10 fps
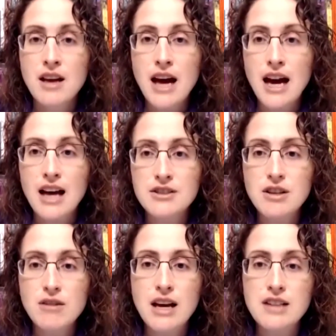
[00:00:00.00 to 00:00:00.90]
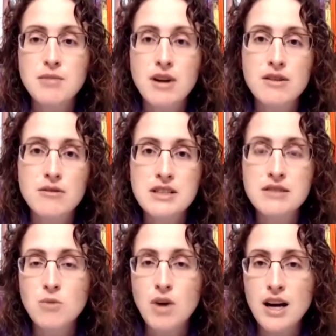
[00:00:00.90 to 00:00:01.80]
And so that's part of the reason
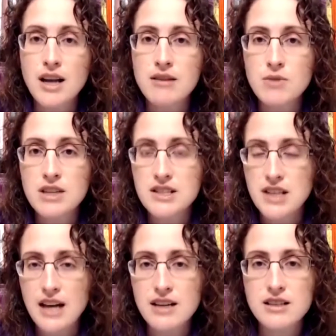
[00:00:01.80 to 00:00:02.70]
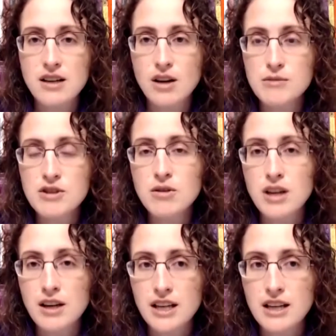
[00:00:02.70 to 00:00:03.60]
why we decided to homeschool
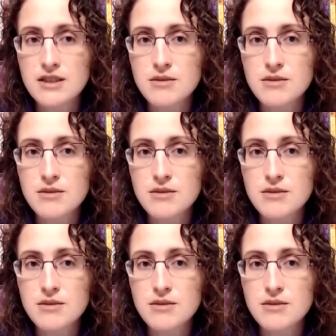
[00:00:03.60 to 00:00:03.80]
our kids.